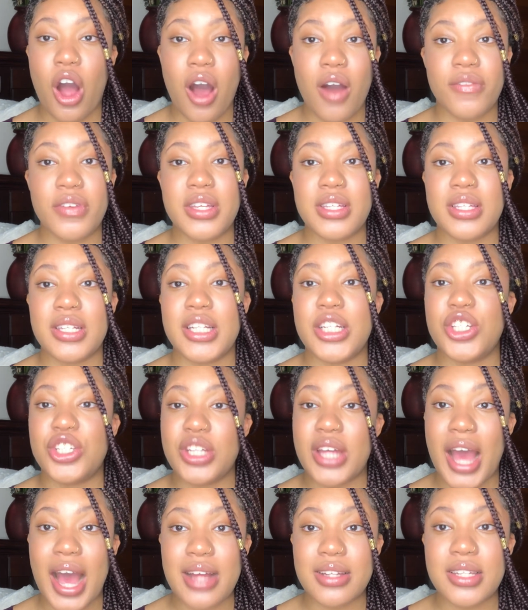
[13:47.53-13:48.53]
Obviously
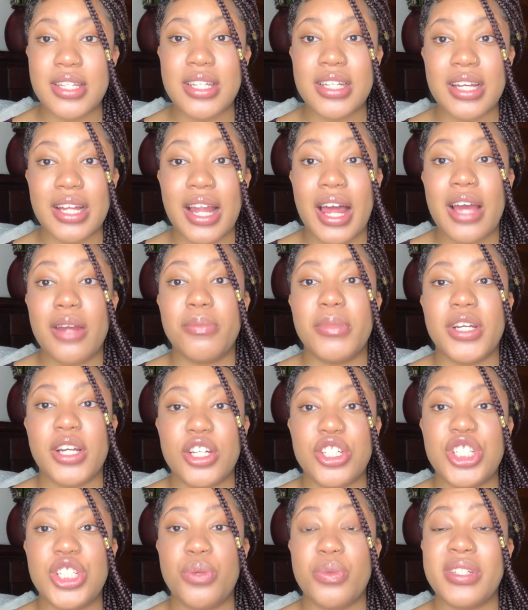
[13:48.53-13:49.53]
she had to decline
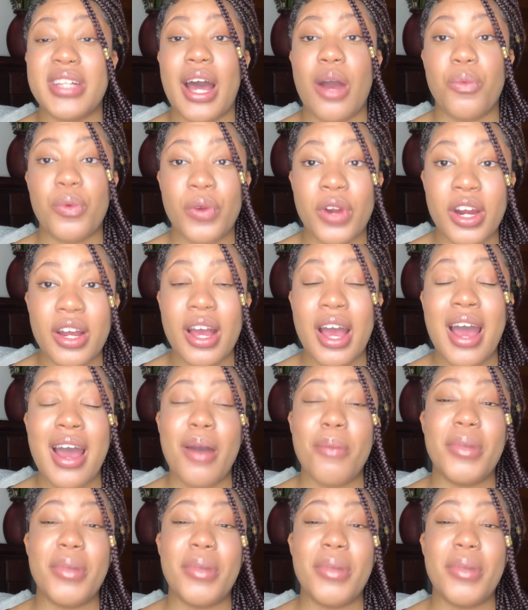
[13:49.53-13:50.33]
because she was at work,